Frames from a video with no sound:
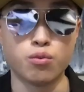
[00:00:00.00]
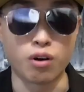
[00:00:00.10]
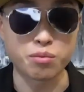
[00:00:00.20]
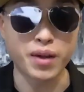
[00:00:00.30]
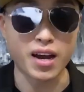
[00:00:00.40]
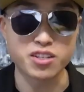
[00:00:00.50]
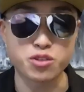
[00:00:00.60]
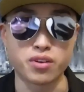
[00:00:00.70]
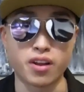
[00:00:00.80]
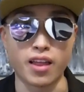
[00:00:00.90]
Welcome, guys, to
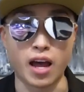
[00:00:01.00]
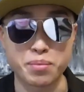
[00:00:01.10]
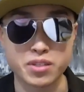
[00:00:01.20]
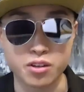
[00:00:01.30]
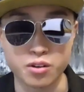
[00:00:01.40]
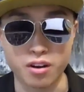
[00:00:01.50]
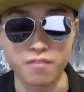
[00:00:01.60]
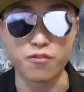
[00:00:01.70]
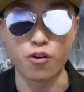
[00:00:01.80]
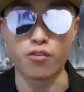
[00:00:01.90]
another episode
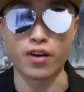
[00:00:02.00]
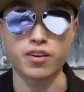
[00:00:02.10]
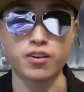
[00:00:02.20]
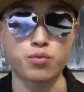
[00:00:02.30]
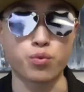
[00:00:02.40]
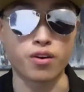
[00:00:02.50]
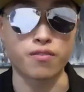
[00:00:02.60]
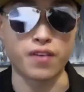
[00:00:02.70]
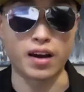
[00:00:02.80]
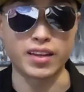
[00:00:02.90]
of For the Record. We're
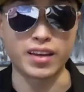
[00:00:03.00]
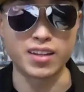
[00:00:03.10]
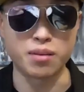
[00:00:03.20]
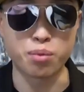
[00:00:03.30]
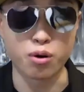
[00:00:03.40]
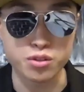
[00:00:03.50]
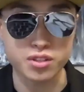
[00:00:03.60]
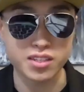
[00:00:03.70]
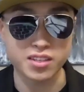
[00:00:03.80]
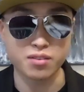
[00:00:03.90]
finally in the
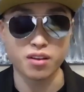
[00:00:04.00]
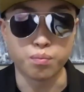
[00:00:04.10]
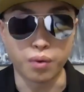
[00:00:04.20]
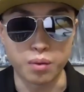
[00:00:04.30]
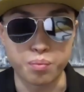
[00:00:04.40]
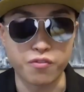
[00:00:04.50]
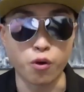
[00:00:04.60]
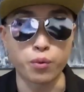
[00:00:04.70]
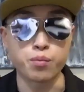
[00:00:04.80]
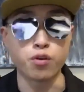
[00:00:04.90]
postseason. But
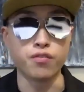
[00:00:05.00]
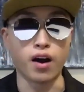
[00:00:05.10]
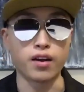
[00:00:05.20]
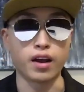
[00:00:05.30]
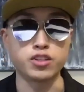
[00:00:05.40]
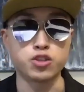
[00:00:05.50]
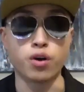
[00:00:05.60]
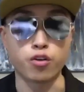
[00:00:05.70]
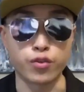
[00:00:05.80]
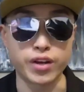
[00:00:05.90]
before we move on, I do
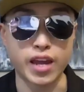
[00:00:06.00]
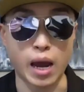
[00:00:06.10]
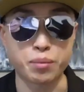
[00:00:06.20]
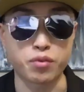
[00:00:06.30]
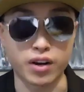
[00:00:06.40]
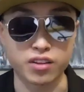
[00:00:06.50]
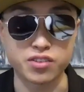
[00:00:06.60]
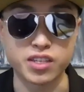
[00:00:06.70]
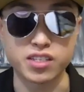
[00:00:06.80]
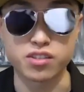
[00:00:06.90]
want to recap the regular
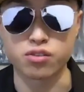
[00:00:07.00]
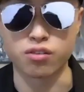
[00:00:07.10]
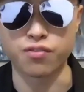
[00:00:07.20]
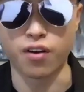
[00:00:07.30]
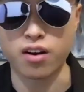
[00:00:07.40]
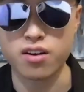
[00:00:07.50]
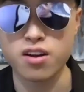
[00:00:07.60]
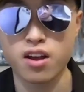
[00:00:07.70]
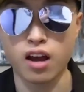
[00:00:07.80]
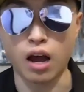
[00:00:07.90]
season so far.
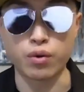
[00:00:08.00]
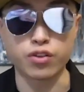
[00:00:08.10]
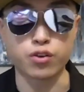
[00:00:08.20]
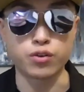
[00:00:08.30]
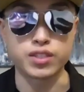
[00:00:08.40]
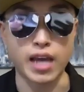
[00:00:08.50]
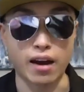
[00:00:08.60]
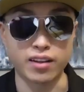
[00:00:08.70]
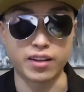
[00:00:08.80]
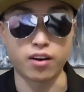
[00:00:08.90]
I went through and
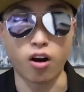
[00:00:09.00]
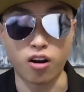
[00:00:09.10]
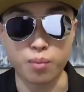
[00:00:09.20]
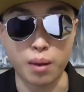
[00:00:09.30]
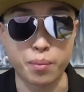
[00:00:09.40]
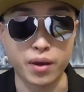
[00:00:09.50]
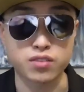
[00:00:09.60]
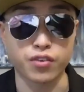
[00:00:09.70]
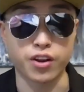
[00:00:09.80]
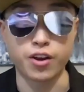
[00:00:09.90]
tallied all my picks
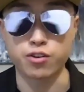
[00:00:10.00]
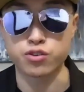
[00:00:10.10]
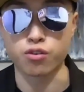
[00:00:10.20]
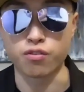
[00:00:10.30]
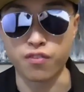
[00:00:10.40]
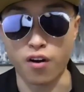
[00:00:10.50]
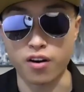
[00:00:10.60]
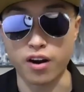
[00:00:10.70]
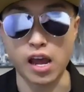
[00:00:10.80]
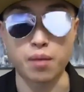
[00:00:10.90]
for the year so
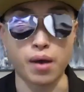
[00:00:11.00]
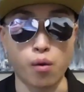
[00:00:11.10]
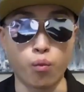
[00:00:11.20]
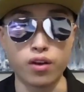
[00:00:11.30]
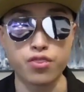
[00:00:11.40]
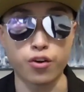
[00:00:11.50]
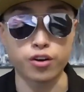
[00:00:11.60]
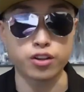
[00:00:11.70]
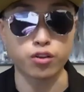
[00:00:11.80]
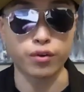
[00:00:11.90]
far, and I'm at
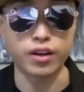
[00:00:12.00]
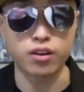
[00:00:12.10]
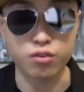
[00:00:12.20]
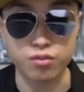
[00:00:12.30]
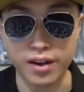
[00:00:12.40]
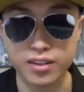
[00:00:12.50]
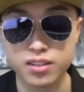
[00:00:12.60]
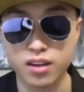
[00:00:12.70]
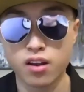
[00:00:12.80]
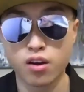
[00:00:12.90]
133 correct,
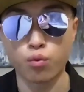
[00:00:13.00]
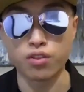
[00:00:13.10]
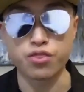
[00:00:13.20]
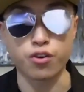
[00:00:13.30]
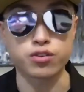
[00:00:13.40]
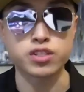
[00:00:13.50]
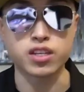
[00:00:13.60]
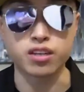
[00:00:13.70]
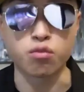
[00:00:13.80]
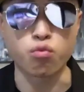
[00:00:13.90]

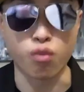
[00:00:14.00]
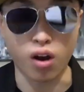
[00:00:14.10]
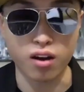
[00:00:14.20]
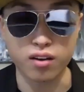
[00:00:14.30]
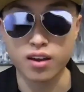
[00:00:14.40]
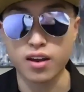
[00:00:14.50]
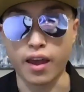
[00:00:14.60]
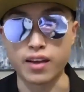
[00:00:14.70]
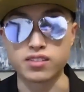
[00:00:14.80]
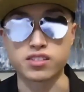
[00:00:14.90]
113 wrong,
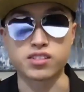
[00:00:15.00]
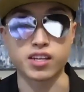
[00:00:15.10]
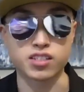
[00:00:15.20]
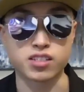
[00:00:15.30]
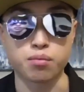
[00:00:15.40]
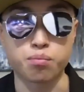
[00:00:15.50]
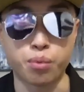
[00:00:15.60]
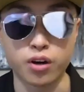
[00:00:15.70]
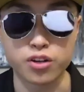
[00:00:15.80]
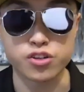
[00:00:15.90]
and six
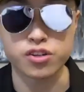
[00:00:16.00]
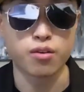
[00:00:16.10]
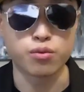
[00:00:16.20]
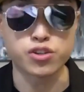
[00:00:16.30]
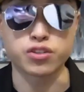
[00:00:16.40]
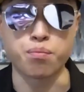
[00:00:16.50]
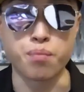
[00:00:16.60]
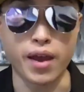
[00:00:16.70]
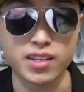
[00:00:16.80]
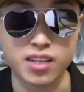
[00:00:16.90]
push, which is
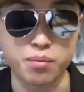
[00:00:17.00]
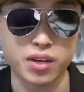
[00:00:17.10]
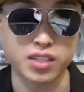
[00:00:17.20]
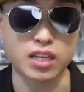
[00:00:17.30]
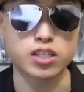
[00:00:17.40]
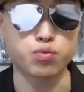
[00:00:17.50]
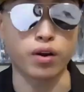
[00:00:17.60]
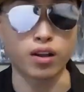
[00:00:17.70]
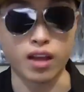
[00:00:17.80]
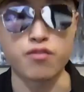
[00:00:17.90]
amazing because I just
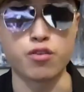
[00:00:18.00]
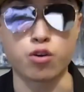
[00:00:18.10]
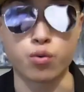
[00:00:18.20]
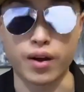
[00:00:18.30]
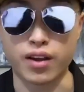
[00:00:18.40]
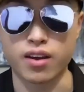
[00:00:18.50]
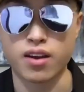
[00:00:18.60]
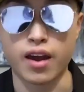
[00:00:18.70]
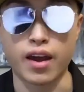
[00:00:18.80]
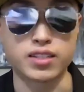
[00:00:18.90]
went online real quick
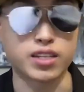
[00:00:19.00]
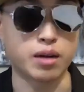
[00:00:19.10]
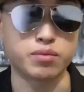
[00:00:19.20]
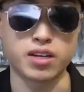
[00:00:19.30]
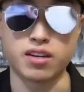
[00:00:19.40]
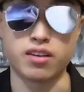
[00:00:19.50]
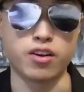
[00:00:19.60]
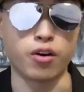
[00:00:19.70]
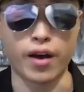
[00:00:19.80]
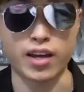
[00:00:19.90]
and typed in,
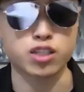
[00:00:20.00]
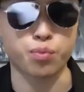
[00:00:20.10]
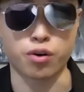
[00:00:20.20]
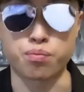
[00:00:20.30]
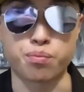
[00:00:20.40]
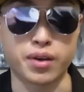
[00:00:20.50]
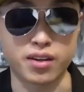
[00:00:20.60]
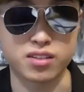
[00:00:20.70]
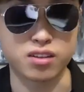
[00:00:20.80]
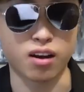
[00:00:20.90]
you know, expert
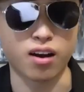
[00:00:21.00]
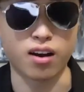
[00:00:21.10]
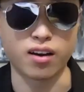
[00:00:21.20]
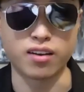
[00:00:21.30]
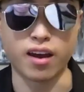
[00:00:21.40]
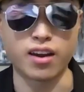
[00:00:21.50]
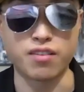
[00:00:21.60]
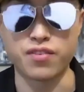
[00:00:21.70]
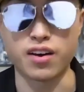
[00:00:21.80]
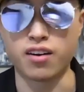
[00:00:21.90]
picks on
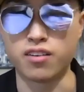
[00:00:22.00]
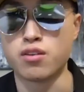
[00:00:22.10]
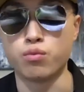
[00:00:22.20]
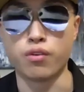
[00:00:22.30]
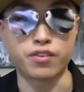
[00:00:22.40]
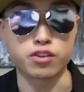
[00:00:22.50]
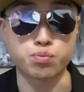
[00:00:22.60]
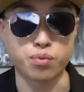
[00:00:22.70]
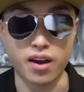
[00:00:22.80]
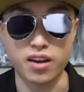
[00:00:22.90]
NFL with the
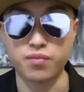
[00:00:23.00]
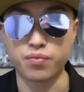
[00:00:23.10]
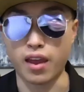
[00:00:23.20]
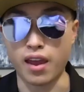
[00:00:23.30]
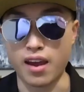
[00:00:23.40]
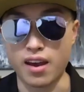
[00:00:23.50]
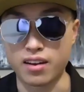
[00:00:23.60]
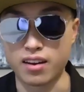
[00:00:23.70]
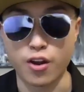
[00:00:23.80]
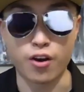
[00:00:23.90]
spread.
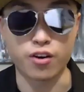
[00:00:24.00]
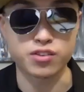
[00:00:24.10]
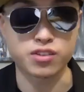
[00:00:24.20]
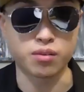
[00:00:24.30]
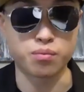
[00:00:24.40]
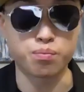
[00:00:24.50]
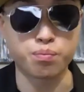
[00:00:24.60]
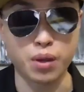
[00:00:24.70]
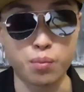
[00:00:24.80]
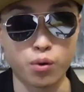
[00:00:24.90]
And here are some
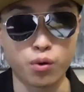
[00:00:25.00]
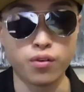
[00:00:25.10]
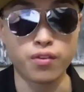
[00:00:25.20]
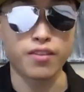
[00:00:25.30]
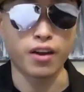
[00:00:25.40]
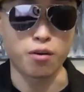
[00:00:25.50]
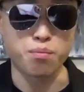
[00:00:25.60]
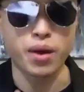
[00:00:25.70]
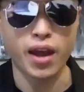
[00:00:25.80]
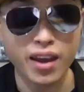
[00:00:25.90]
people that are
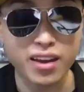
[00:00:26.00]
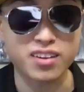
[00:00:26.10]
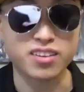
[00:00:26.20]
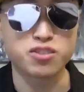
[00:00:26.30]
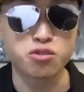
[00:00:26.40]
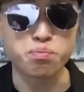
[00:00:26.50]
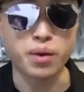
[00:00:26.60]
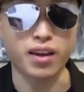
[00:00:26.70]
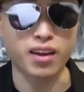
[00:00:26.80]
paid to pick